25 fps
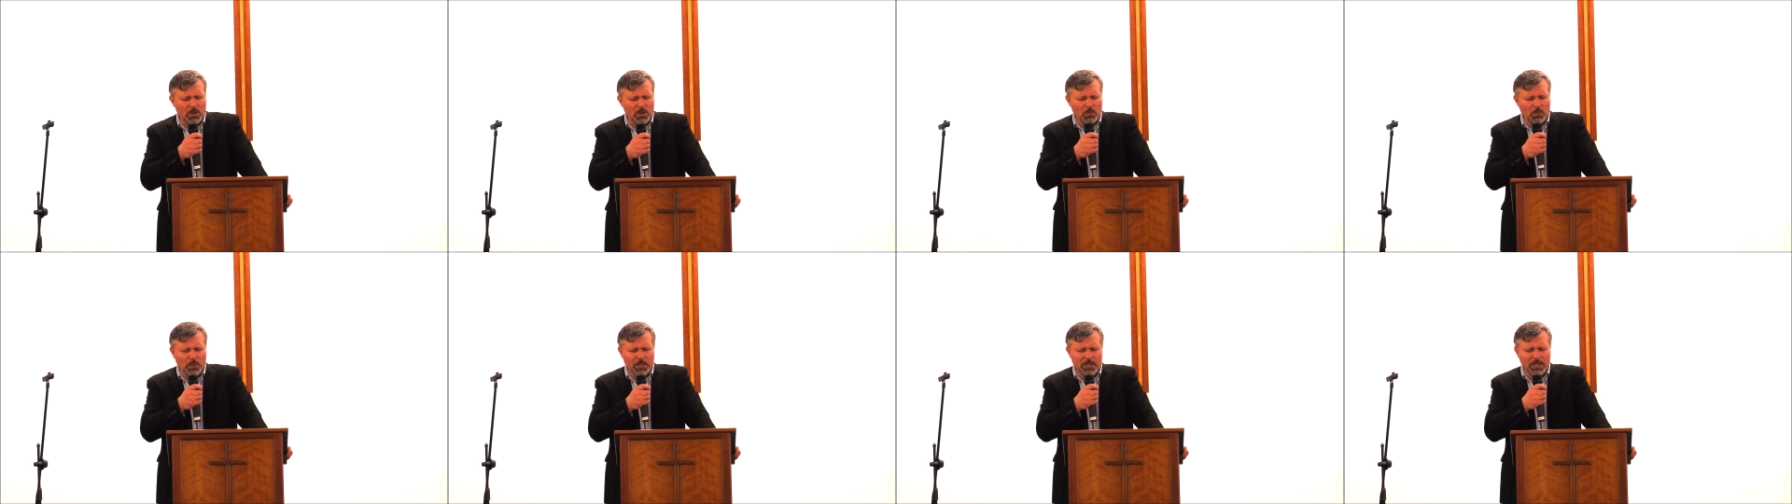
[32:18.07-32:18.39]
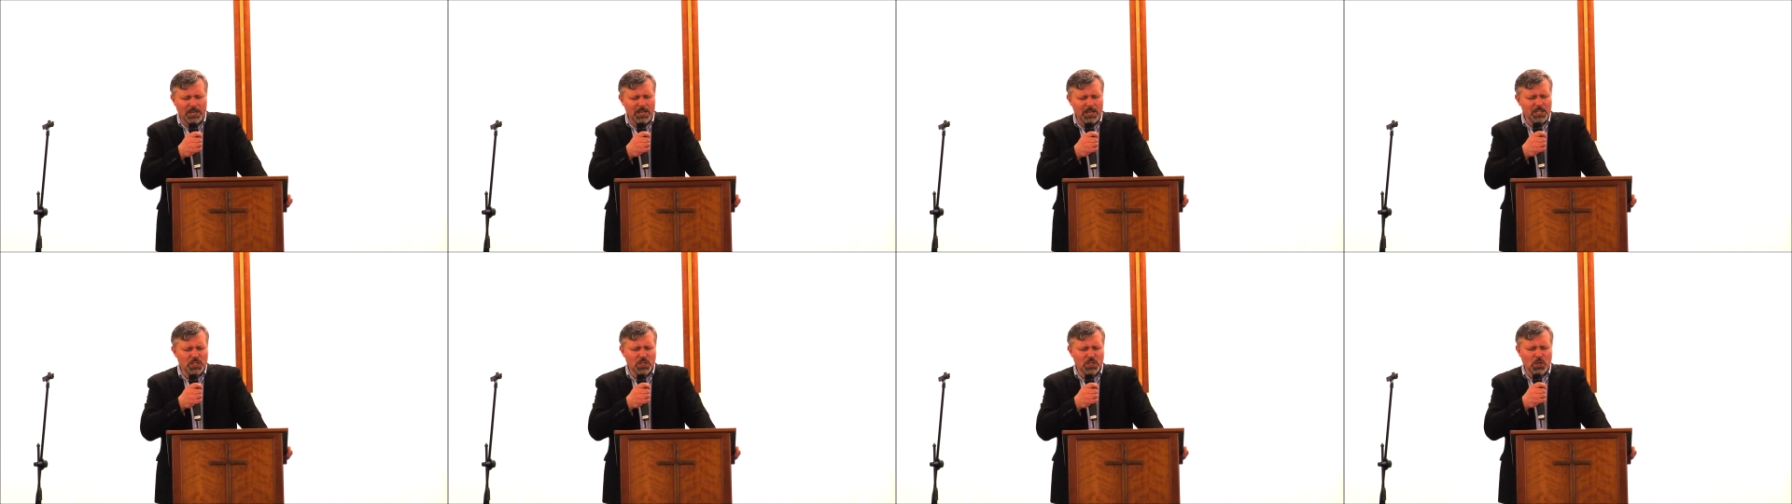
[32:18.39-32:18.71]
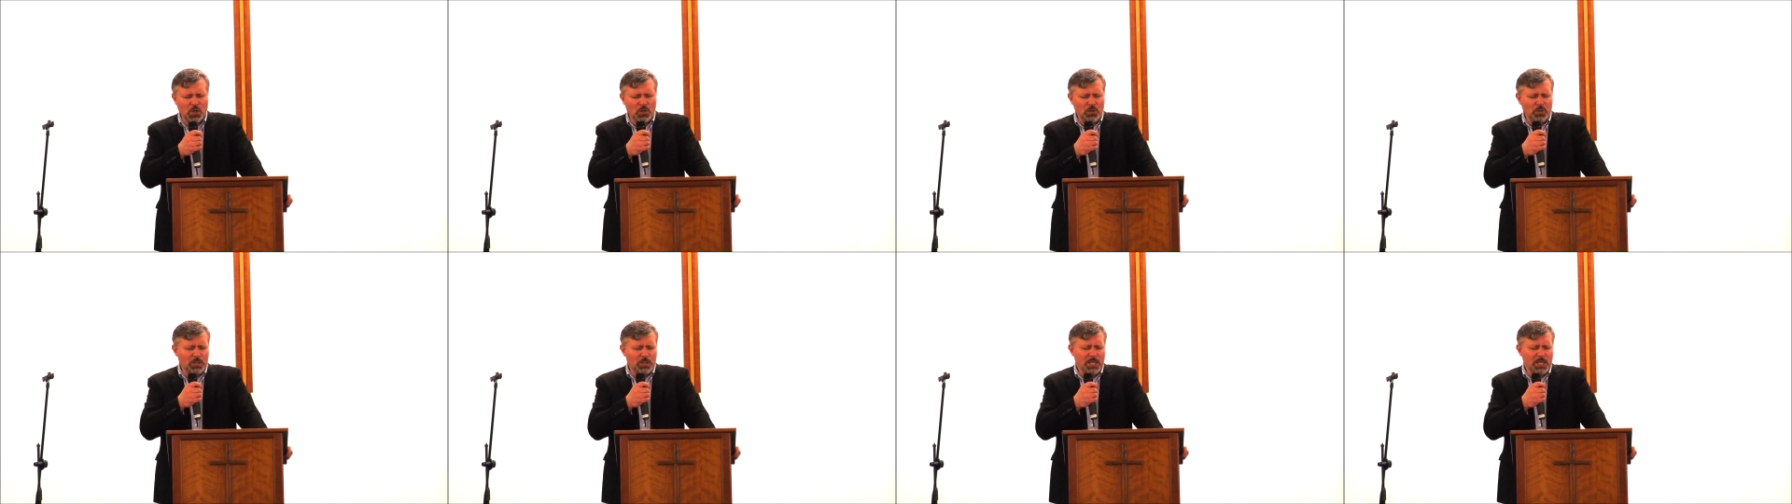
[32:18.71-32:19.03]
whether it's
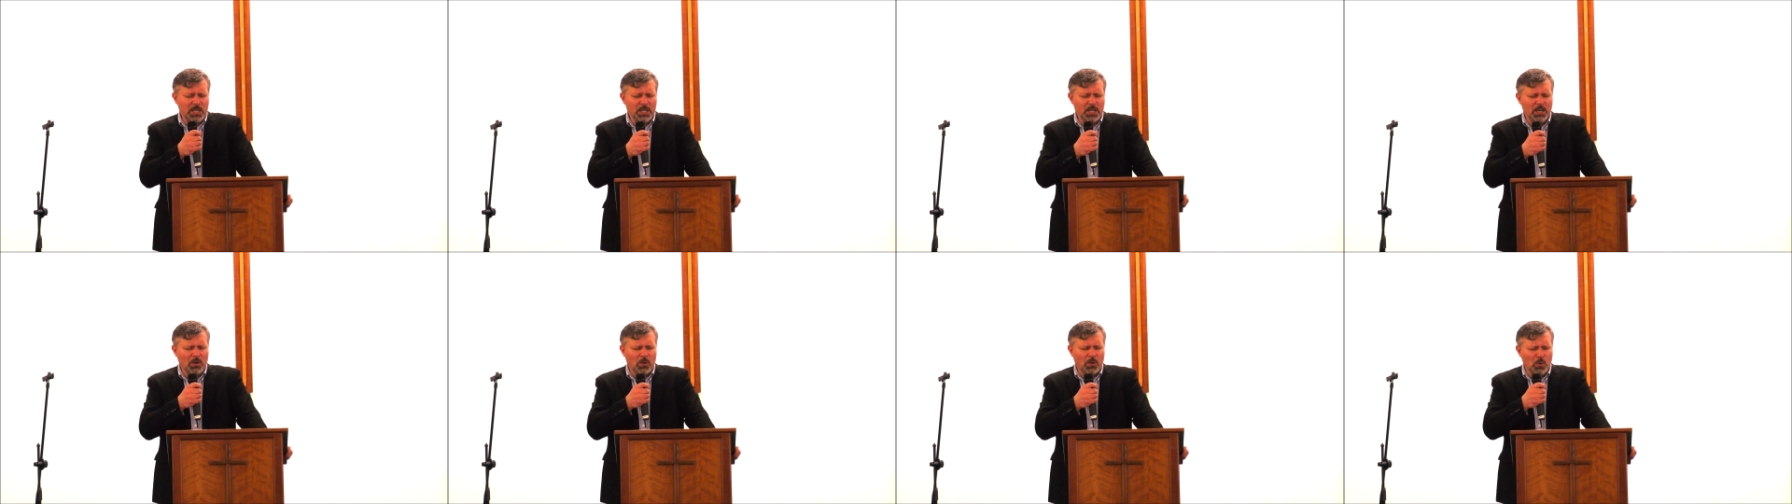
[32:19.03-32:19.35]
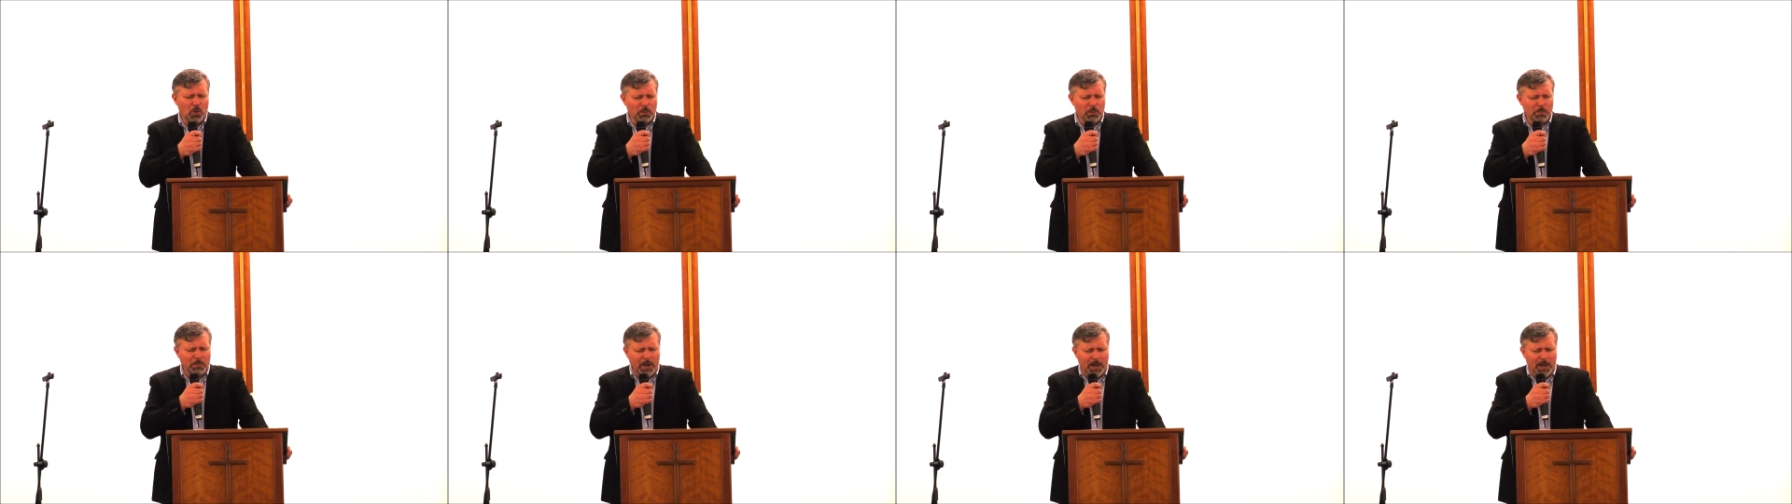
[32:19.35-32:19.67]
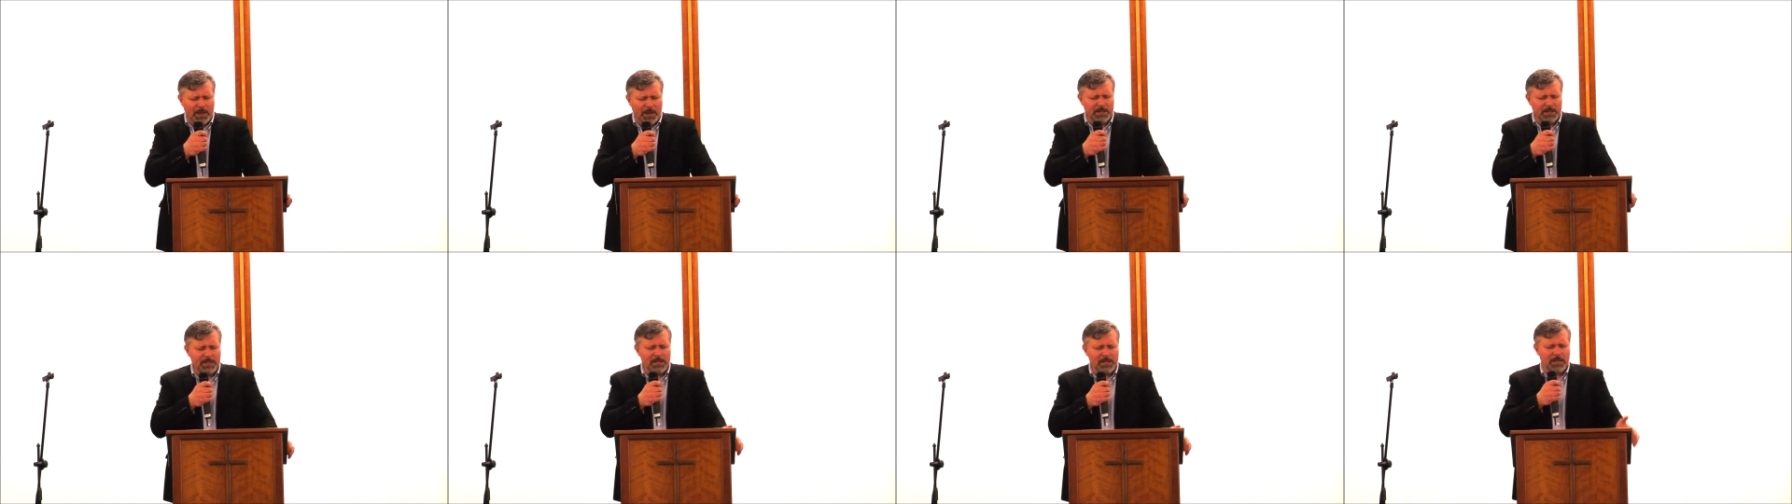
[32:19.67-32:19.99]
good or
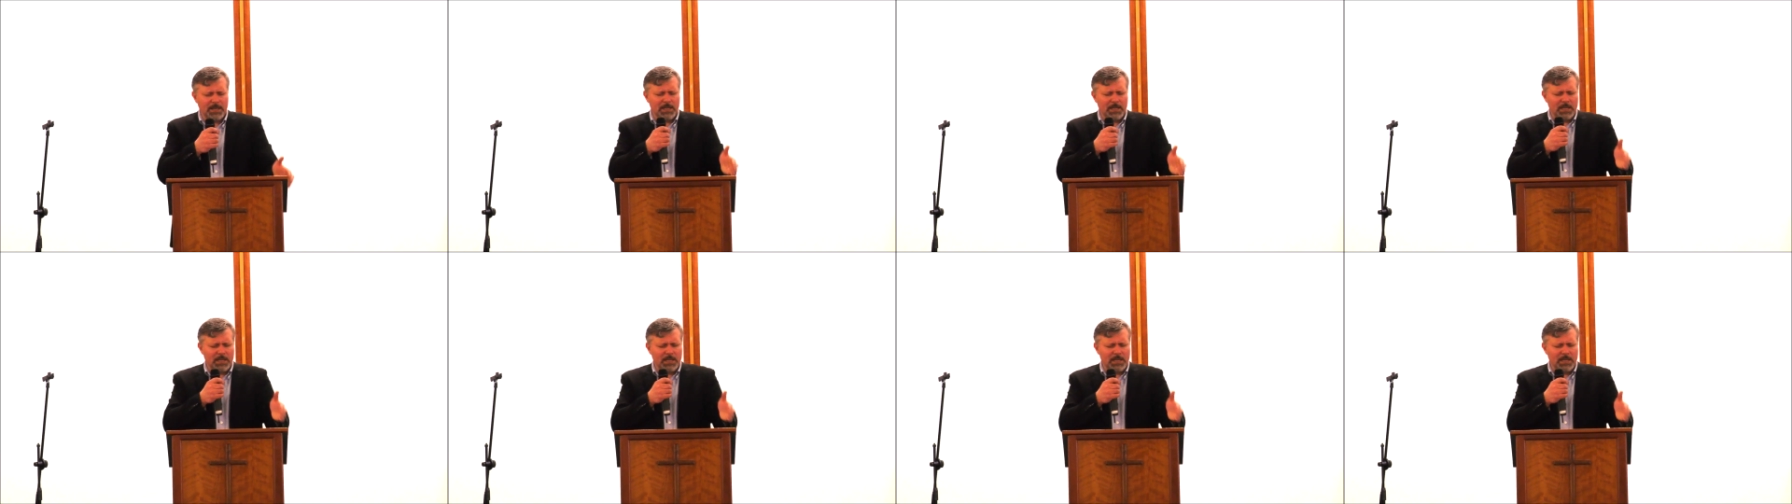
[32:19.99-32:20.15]
bad